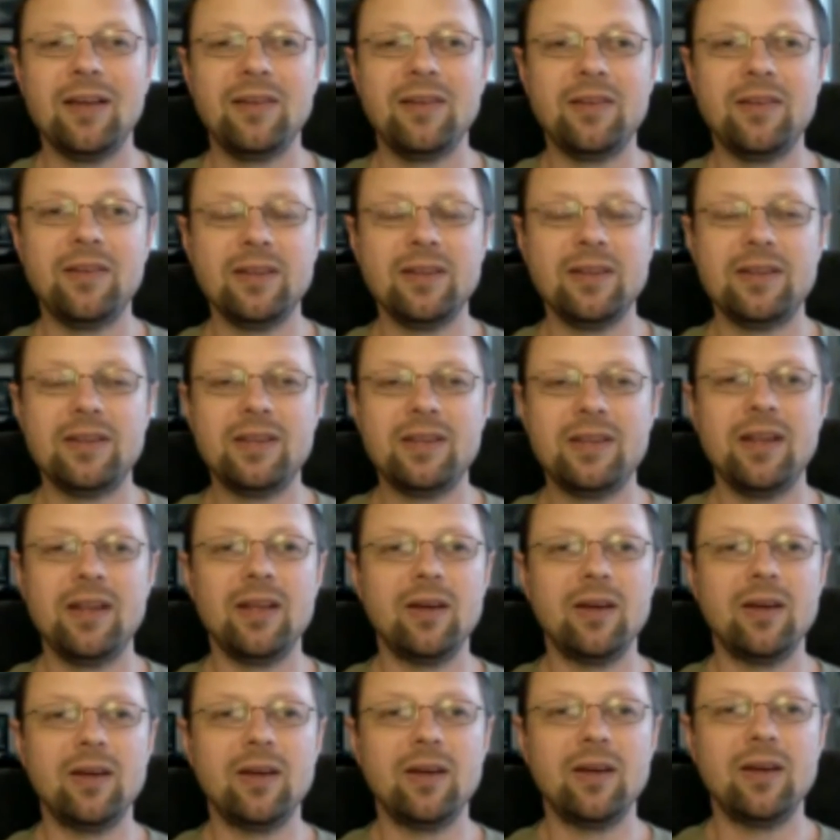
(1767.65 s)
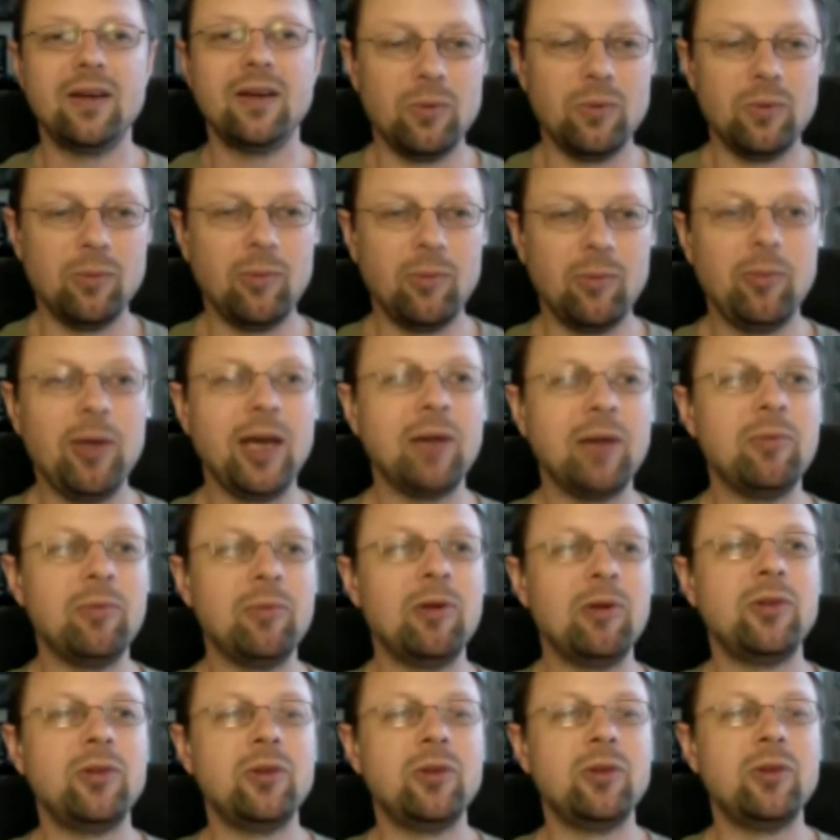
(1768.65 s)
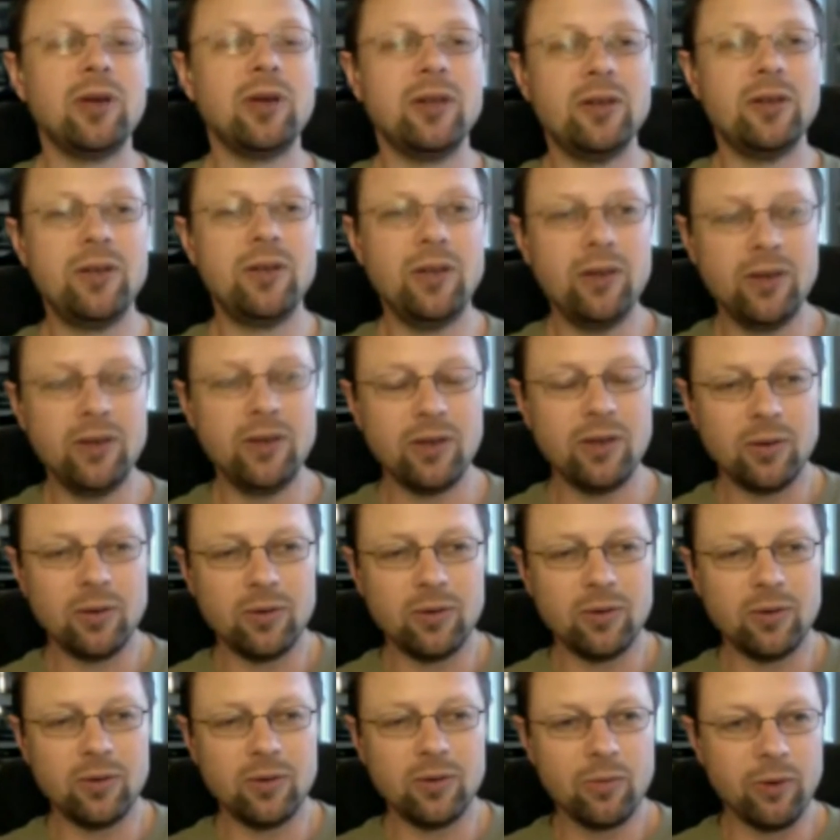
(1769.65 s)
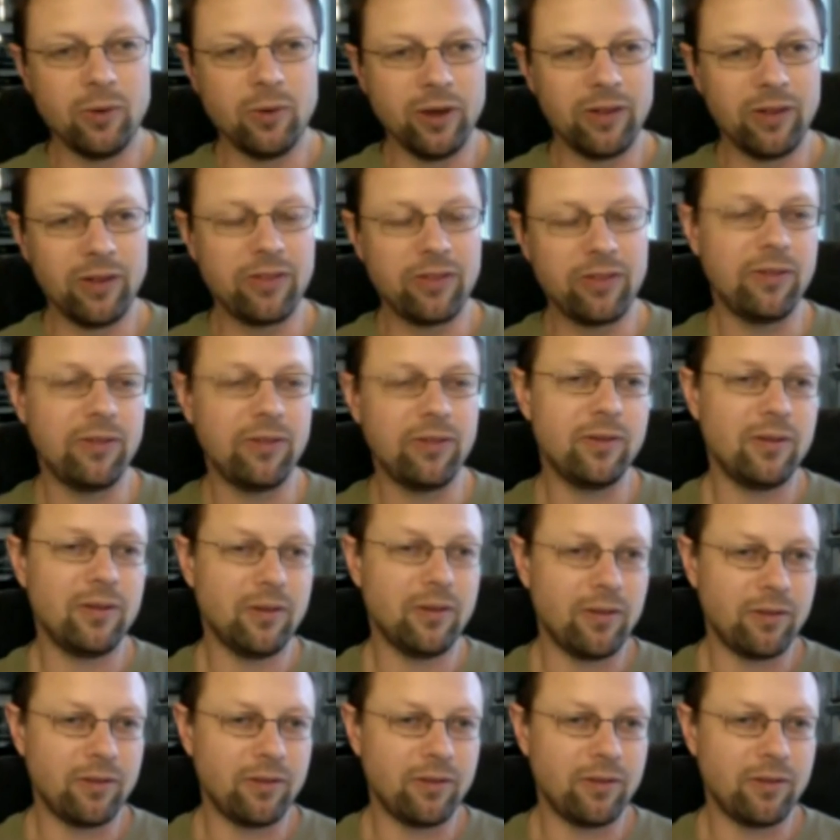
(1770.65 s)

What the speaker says: that we'll be able to continue with